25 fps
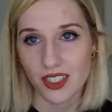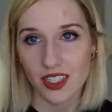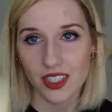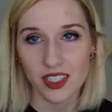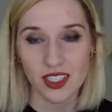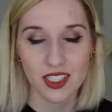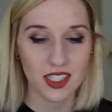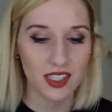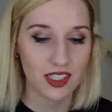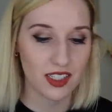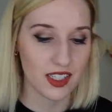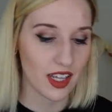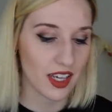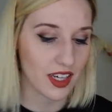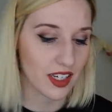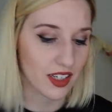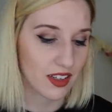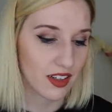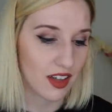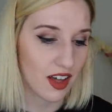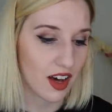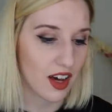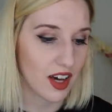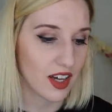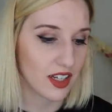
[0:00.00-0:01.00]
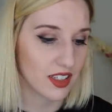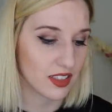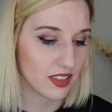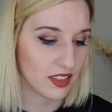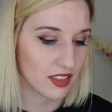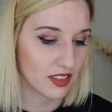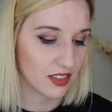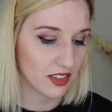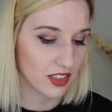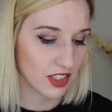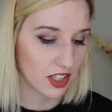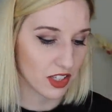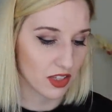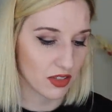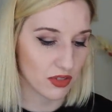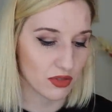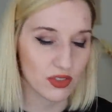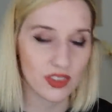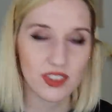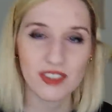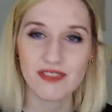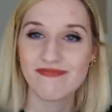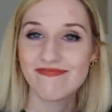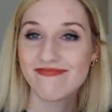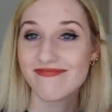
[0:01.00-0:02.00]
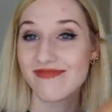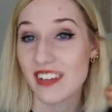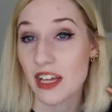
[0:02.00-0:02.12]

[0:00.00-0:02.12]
This is like not cute,